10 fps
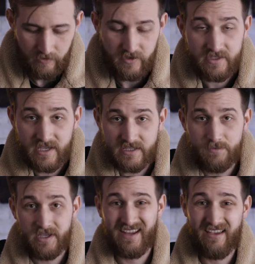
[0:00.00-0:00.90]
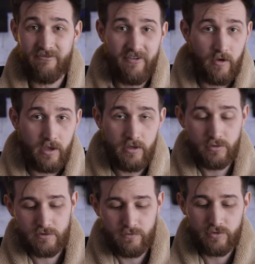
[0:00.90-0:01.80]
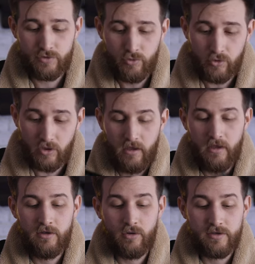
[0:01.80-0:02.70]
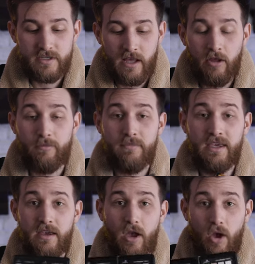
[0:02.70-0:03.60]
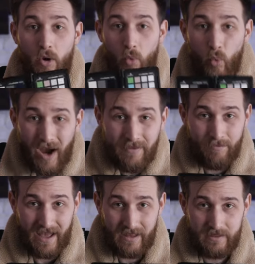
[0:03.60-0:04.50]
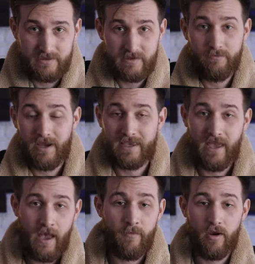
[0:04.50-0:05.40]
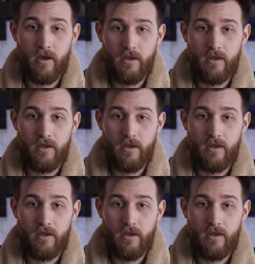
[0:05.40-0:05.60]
This has been a very useful tool in order to help me white balance my camera